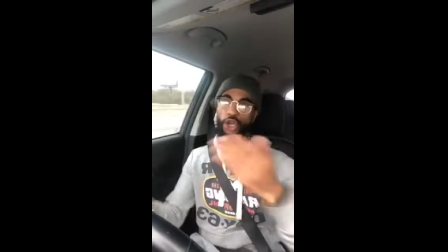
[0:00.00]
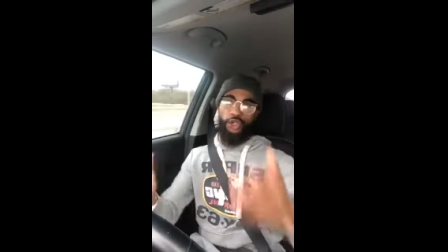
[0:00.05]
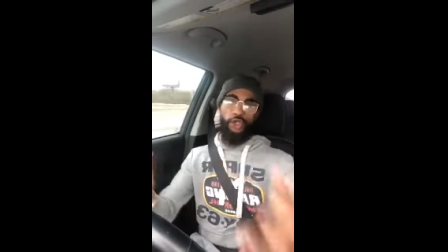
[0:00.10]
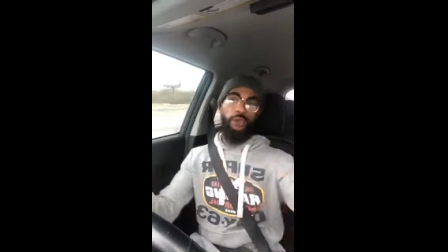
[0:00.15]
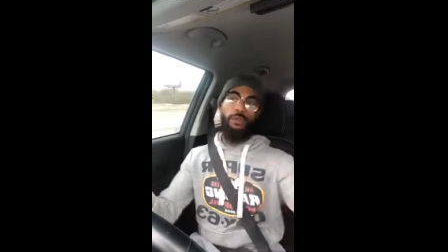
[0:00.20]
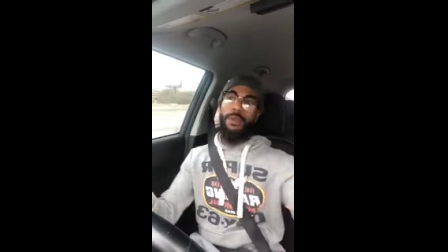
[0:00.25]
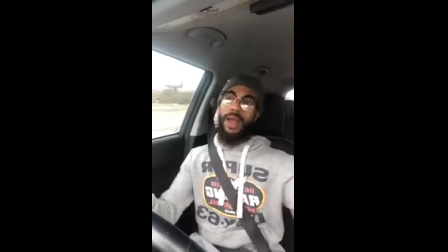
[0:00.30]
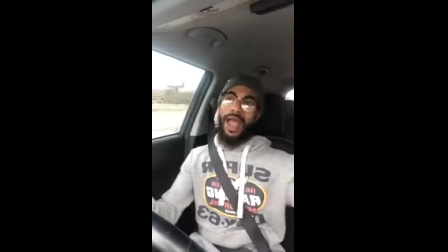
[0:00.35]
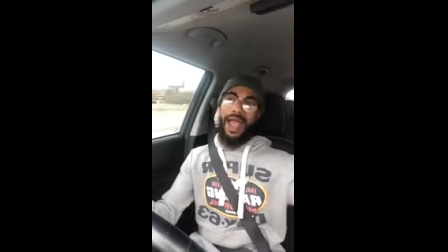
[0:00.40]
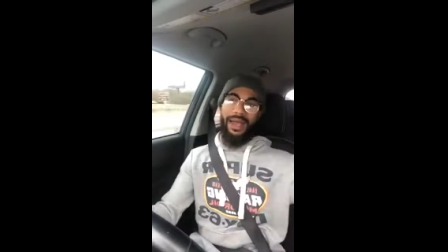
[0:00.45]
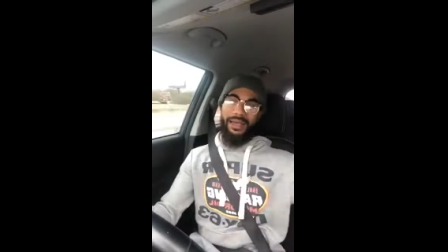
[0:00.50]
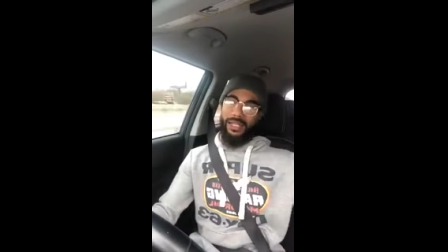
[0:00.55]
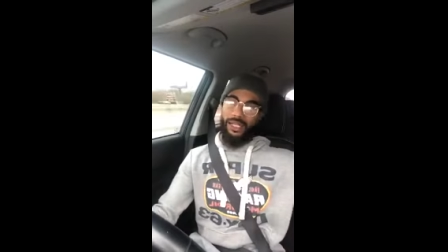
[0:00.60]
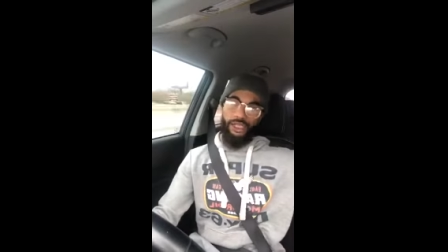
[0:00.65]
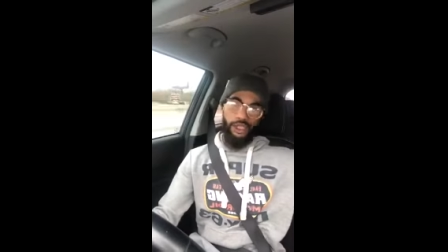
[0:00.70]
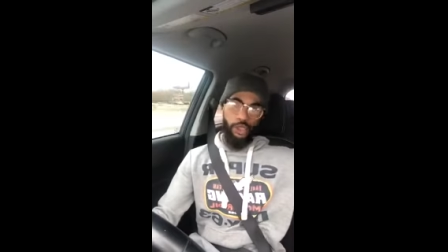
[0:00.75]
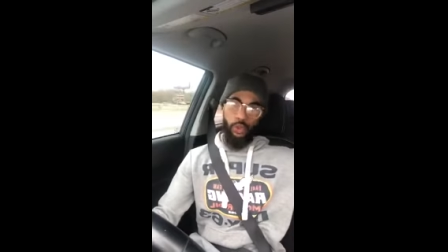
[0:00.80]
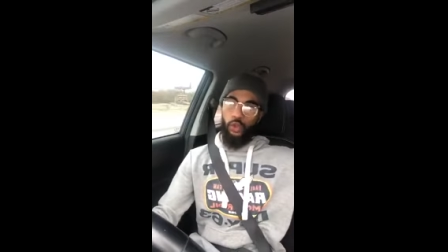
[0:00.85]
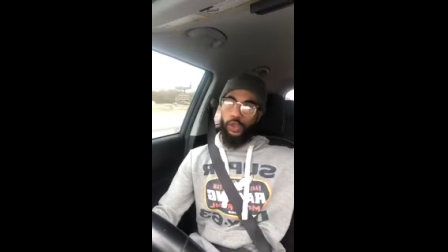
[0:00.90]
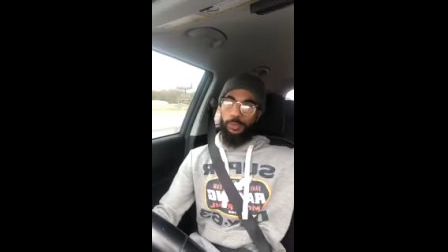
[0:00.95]
You mad
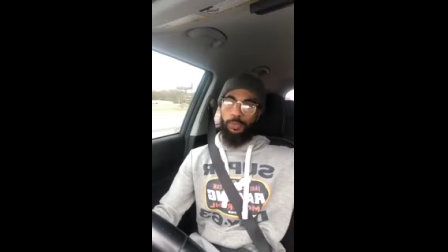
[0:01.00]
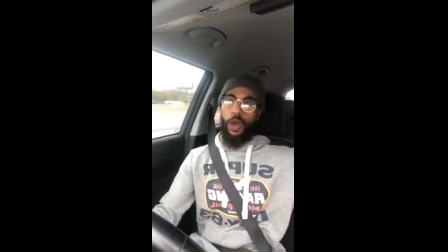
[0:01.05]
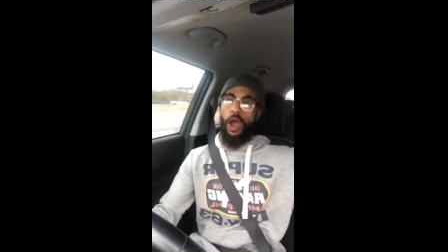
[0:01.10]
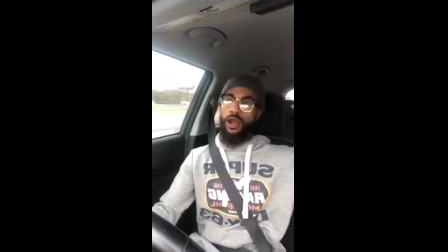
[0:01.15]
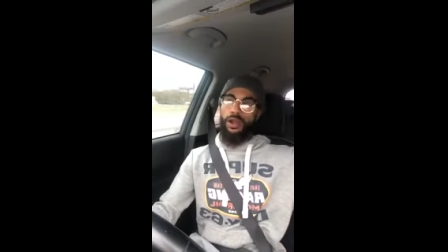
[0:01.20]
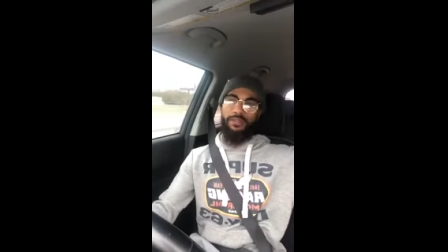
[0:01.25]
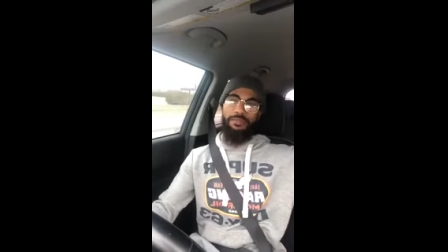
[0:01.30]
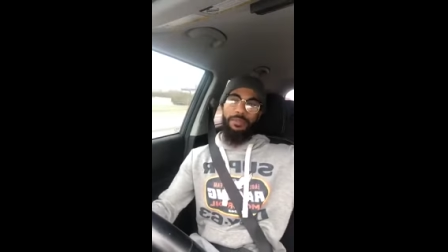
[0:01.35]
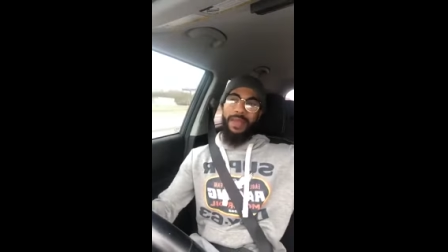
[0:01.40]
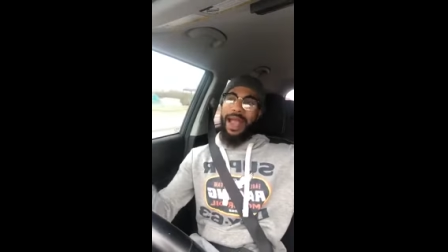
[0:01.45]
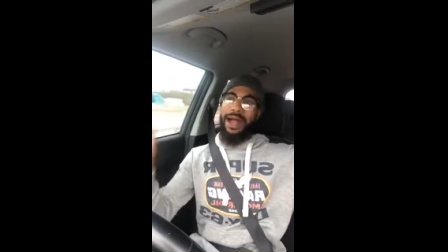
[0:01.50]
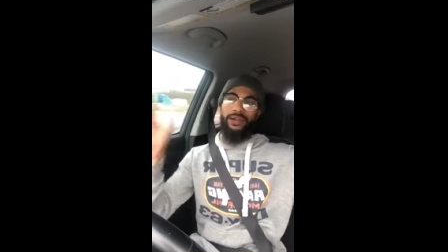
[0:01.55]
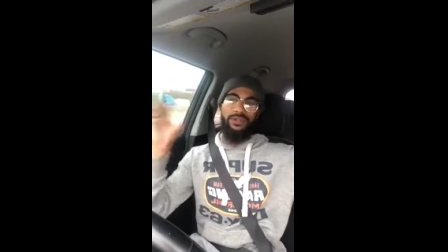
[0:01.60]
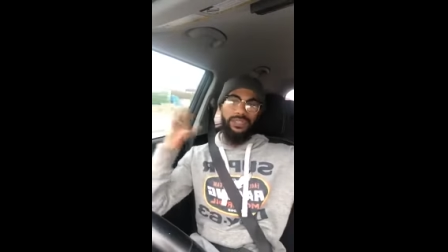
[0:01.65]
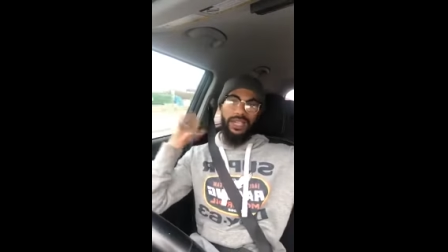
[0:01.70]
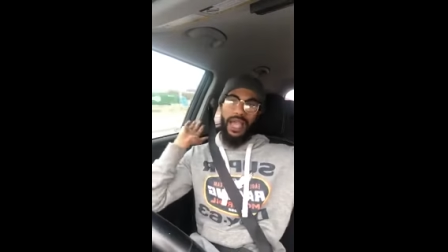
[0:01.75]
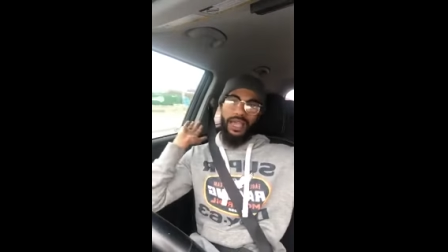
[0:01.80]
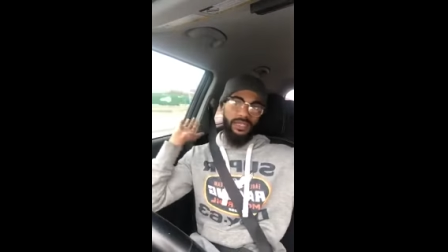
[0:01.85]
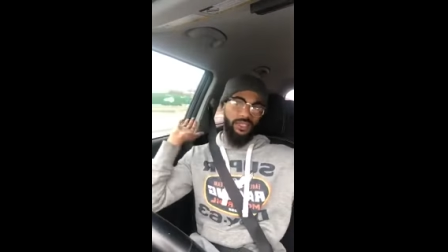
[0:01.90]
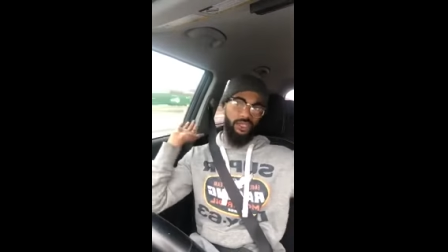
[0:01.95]
because you was part of
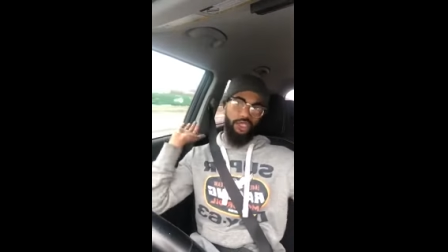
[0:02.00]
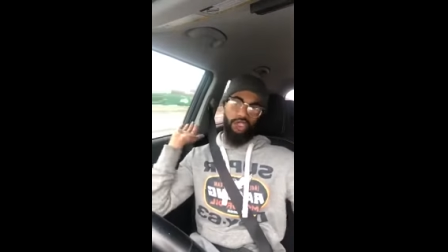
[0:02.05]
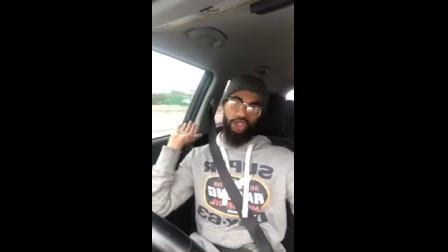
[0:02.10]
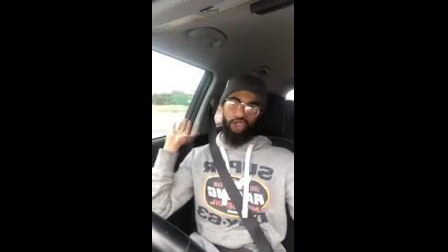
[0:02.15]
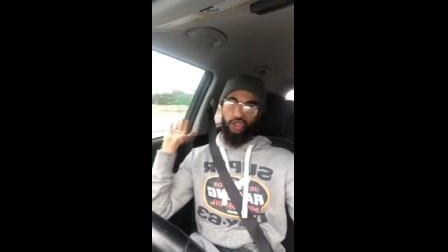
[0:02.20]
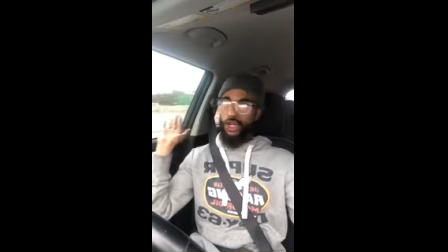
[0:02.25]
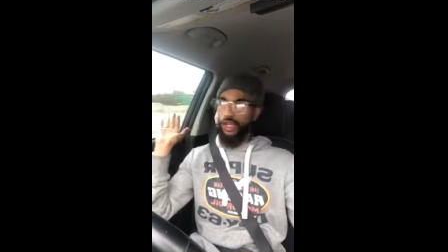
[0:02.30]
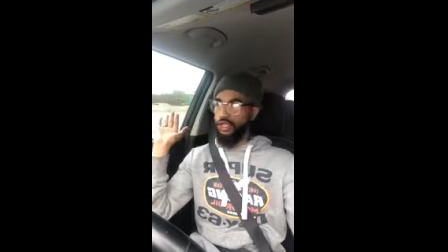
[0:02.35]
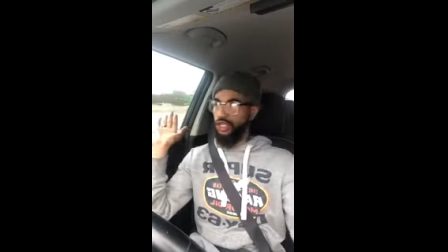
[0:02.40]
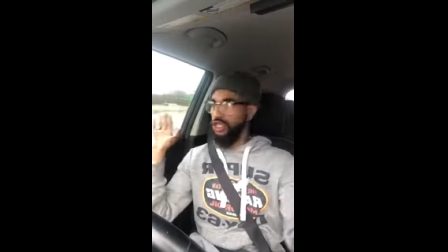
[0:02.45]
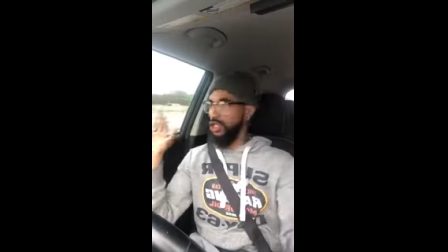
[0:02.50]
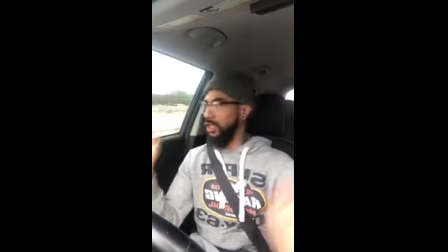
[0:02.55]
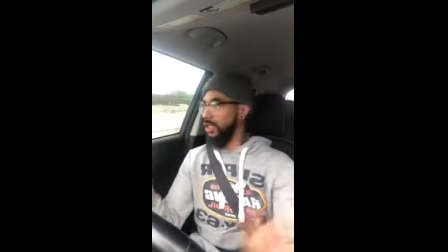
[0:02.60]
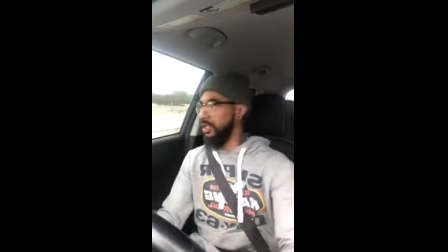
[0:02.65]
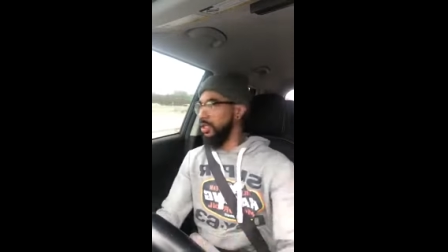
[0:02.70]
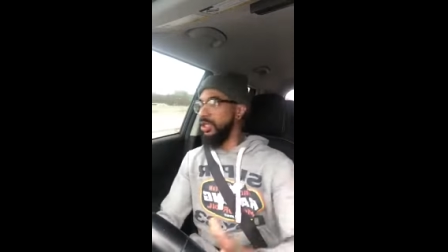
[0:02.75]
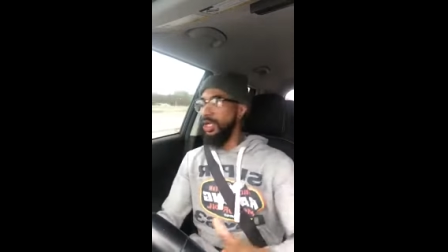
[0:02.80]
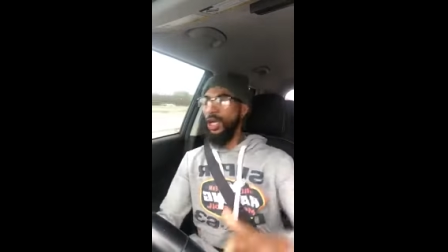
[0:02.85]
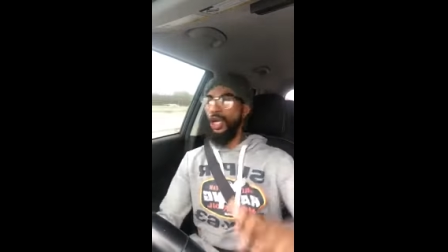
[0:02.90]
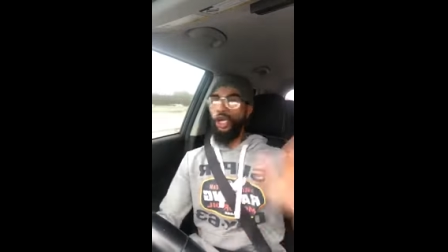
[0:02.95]
Maldek's
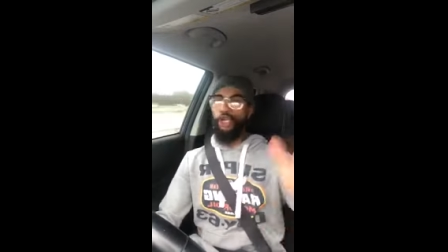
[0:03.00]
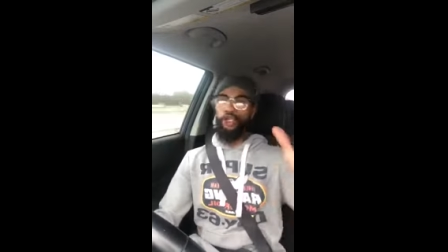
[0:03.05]
destruction.